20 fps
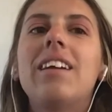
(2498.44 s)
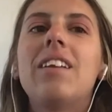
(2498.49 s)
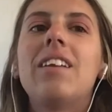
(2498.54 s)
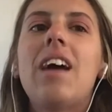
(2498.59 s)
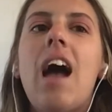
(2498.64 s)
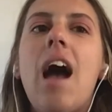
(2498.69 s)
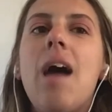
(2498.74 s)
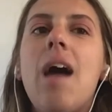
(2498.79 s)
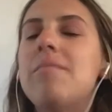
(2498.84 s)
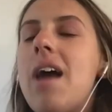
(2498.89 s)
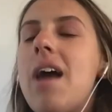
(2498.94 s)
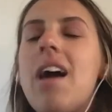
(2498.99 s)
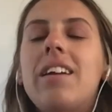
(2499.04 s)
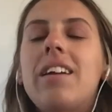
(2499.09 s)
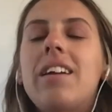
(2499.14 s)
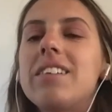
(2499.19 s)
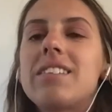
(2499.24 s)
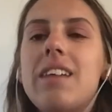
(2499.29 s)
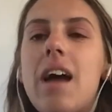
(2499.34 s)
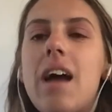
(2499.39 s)
I'm not going
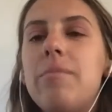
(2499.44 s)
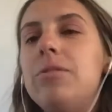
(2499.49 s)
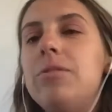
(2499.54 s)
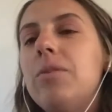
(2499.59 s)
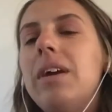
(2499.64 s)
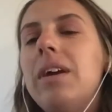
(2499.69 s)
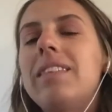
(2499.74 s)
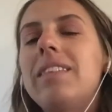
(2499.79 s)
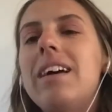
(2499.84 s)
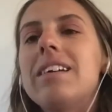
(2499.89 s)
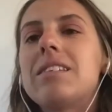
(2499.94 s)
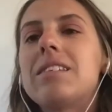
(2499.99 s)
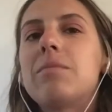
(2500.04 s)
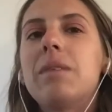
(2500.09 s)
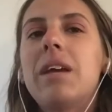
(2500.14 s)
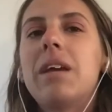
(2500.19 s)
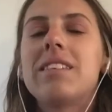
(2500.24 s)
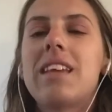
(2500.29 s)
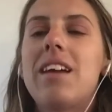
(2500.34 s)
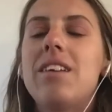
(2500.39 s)
to stop doing this
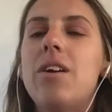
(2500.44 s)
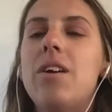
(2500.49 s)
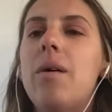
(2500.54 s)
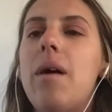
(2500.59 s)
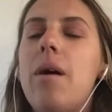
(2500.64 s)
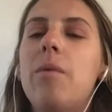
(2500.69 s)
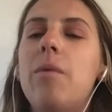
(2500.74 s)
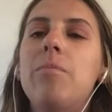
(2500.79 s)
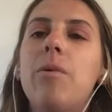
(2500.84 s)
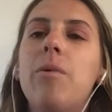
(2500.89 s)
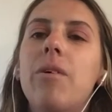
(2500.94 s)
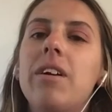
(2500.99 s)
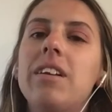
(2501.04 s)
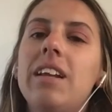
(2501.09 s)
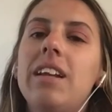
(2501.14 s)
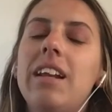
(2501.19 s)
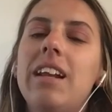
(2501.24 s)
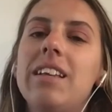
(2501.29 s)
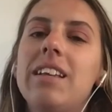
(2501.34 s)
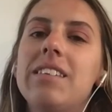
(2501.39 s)
because I know how
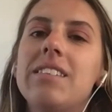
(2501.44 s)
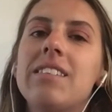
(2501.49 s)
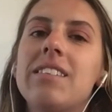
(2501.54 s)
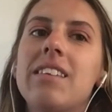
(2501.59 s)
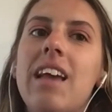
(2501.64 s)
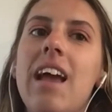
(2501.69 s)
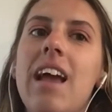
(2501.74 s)
important it is.